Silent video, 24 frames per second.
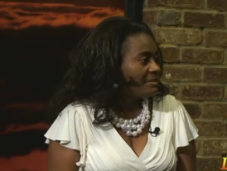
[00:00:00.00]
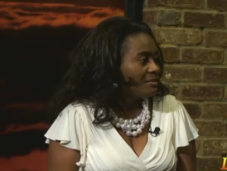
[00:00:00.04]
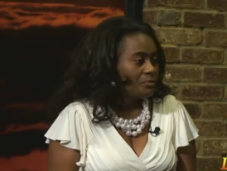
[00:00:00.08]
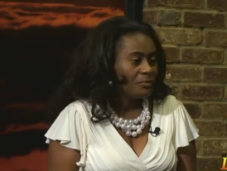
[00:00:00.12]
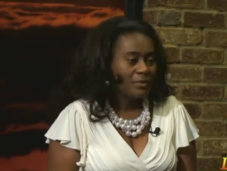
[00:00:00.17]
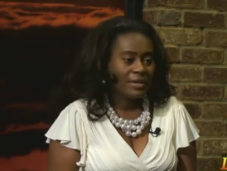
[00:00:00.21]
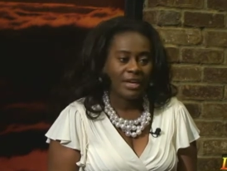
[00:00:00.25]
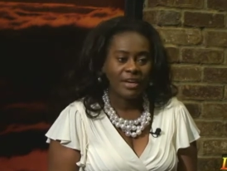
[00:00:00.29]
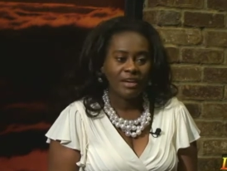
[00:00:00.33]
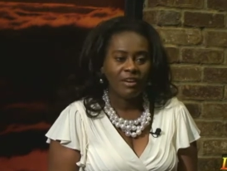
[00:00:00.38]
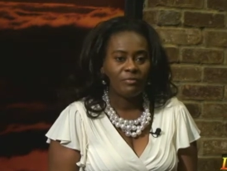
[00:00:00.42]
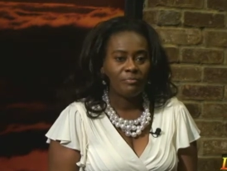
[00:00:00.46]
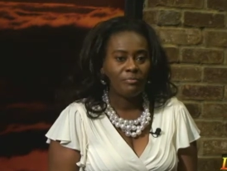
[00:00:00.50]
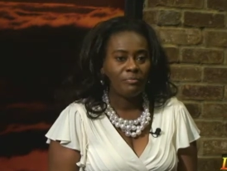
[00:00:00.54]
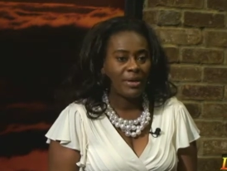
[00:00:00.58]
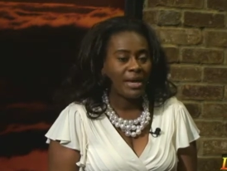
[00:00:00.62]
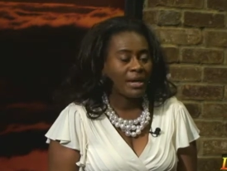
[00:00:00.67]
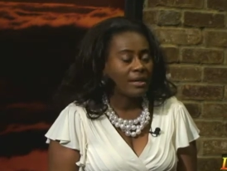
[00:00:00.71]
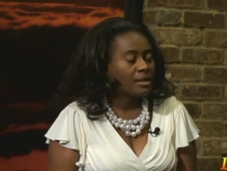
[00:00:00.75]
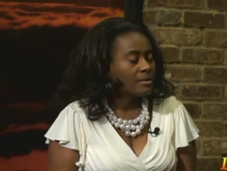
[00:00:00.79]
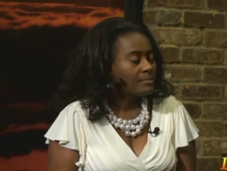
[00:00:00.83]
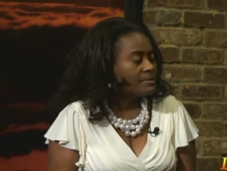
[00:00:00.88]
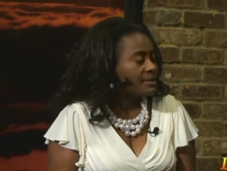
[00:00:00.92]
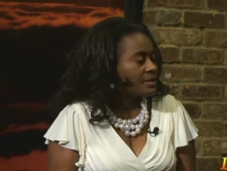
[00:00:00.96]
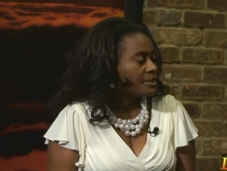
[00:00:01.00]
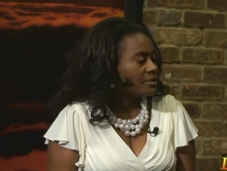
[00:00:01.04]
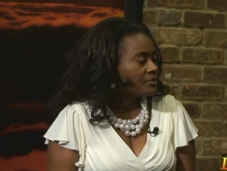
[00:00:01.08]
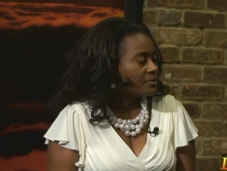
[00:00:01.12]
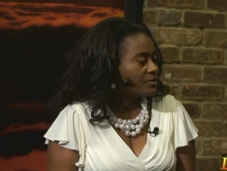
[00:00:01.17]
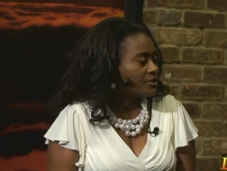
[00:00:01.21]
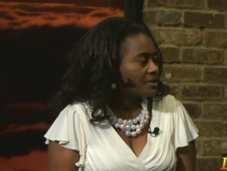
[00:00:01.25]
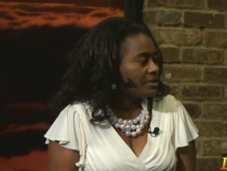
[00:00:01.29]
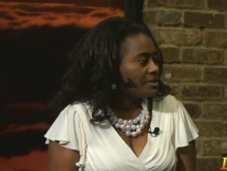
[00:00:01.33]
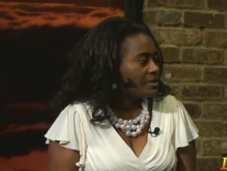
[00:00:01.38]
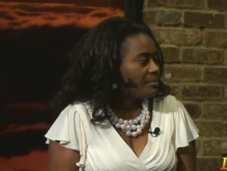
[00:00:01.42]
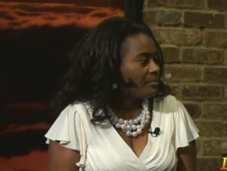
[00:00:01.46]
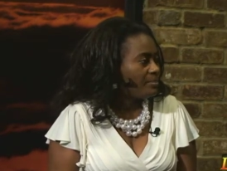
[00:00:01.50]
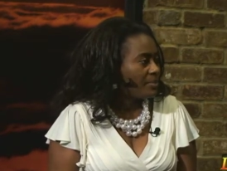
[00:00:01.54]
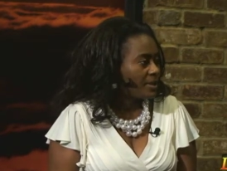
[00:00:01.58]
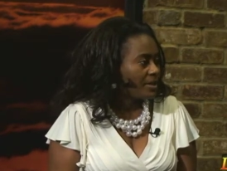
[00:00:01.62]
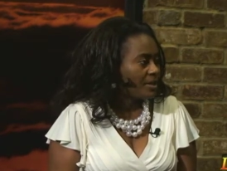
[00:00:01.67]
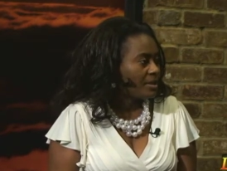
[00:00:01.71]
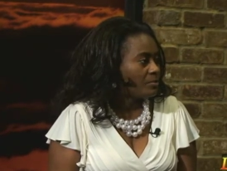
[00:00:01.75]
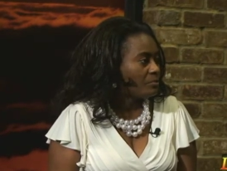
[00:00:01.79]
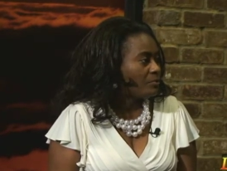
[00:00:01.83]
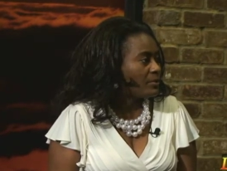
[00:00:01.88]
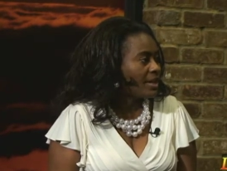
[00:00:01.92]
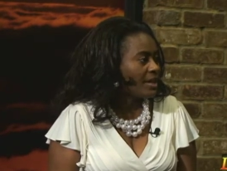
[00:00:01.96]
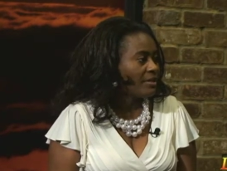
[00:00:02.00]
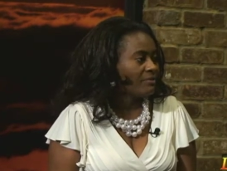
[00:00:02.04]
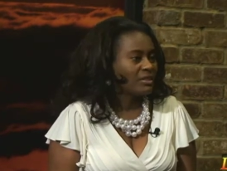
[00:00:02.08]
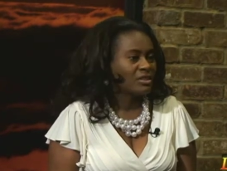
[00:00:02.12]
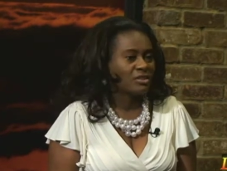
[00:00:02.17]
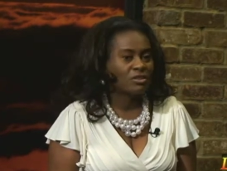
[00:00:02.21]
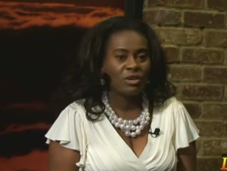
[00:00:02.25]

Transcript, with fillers: We have backup singers in the pit. We have an